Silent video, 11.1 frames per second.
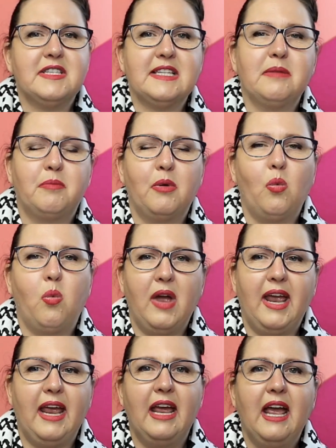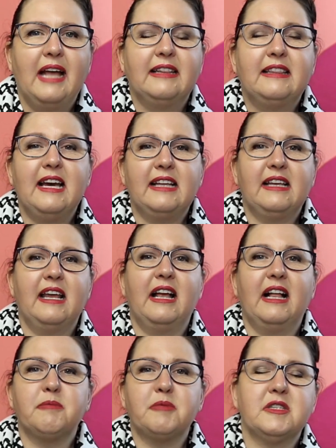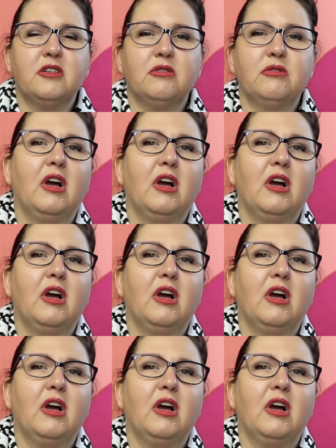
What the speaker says: simple way that helps you